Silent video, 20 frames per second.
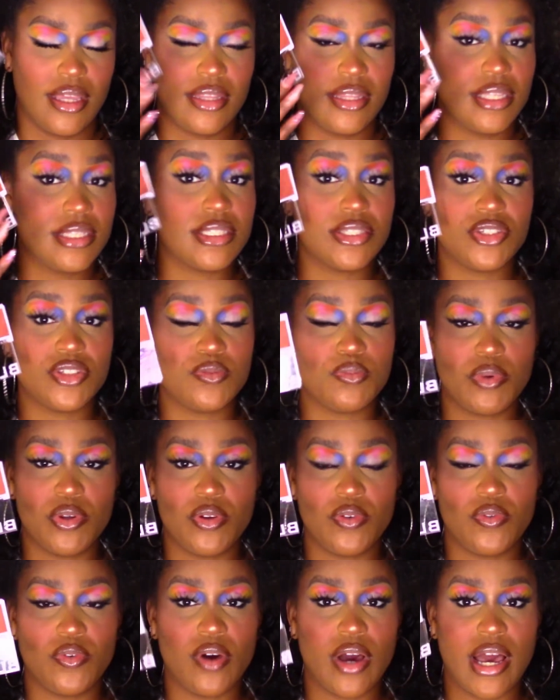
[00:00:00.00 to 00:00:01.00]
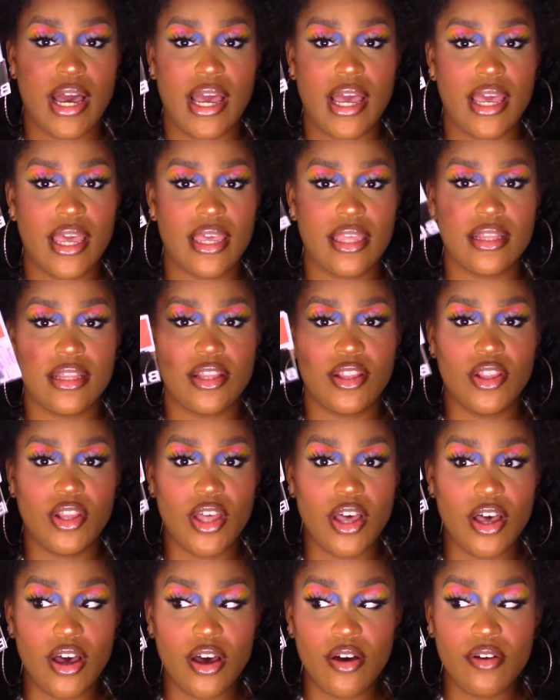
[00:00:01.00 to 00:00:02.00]
this is just beautiful. I
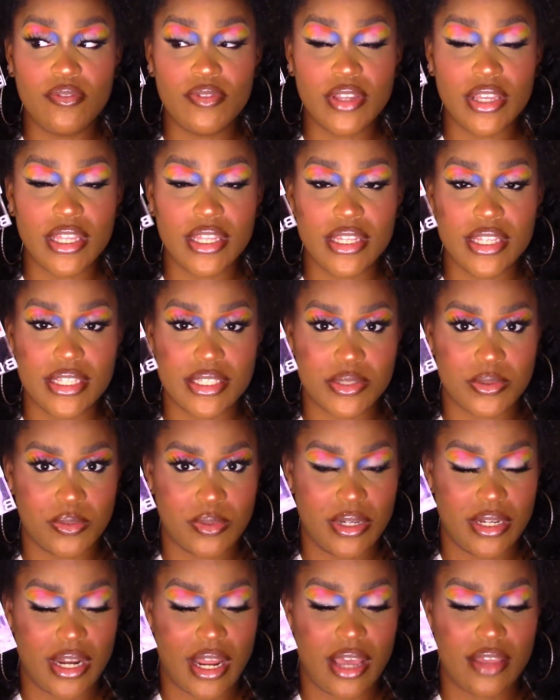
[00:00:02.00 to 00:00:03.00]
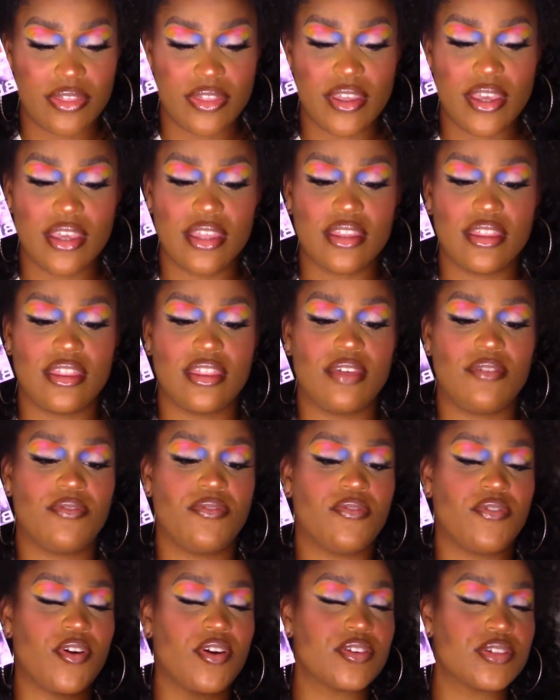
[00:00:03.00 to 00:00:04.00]
loved this one. I think the
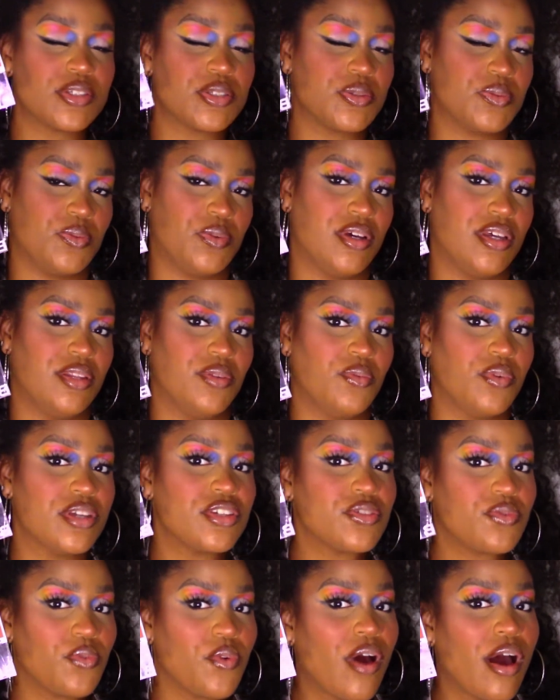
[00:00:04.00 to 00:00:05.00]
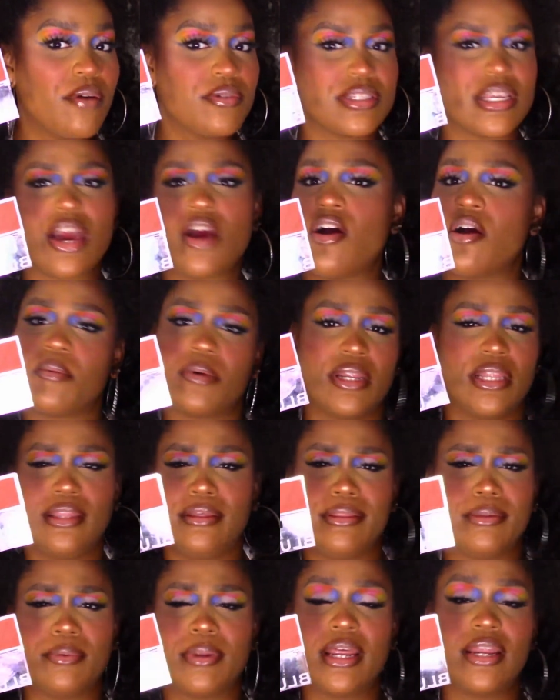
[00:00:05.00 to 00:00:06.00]
first one, Wishful, I was like, oh, I'm gonna
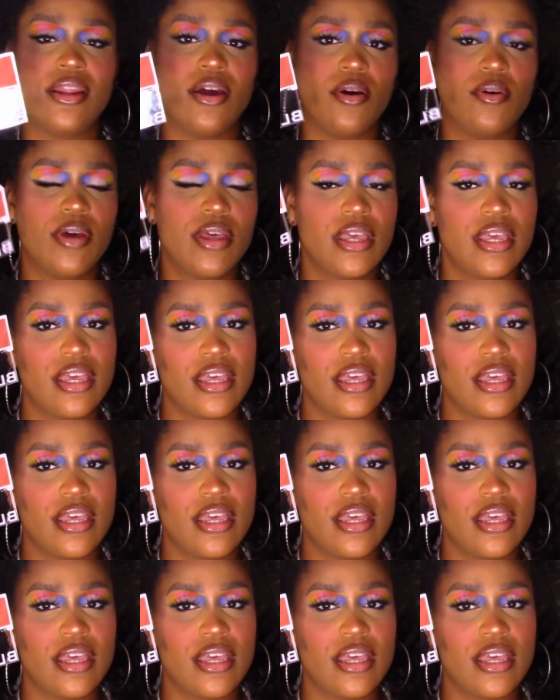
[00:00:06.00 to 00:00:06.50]
love that one. I know.